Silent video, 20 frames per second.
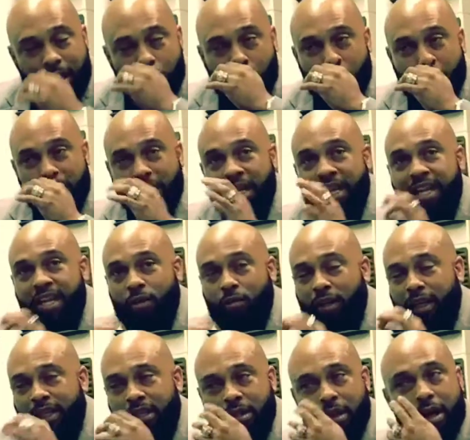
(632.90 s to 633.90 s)
We
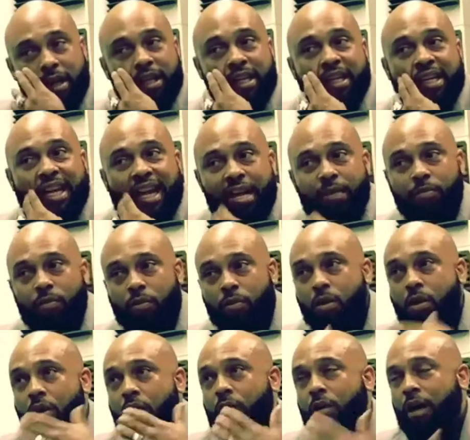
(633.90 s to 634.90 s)
legally started in
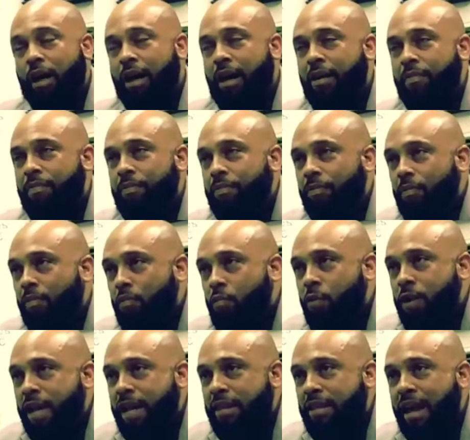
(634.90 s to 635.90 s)
April.
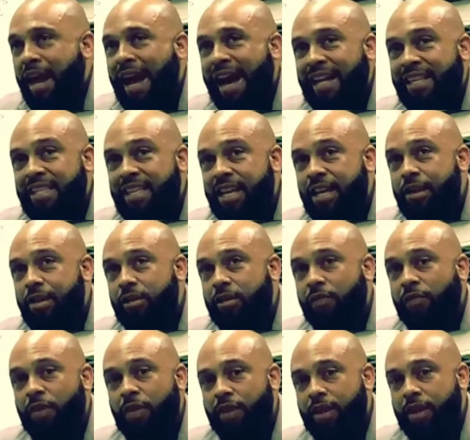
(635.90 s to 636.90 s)
The ideas
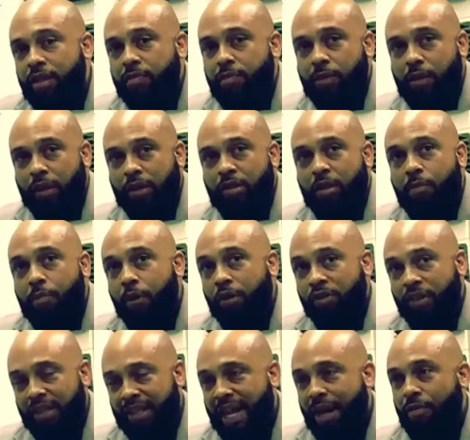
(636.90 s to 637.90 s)
for these books, the books
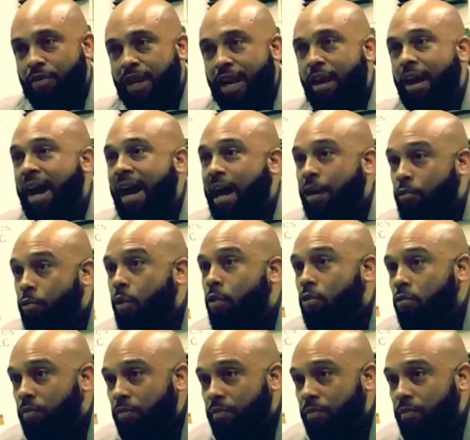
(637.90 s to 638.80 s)
that's out now, I wrote.